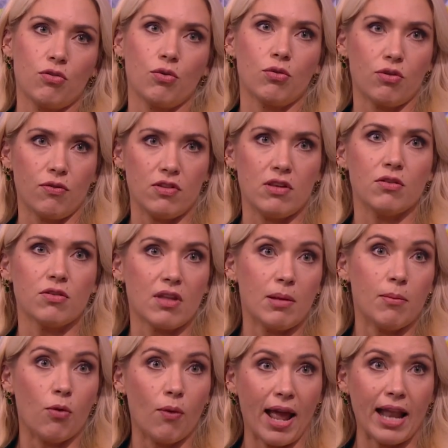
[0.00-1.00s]
sorts of deals
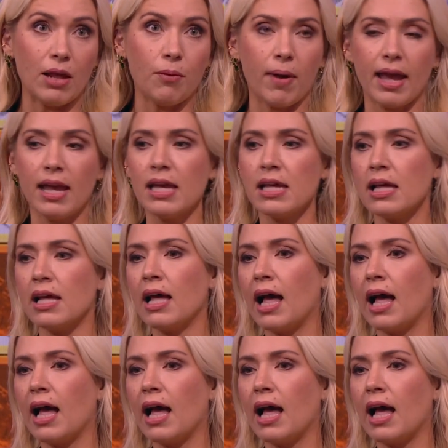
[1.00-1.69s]
anymore anyway.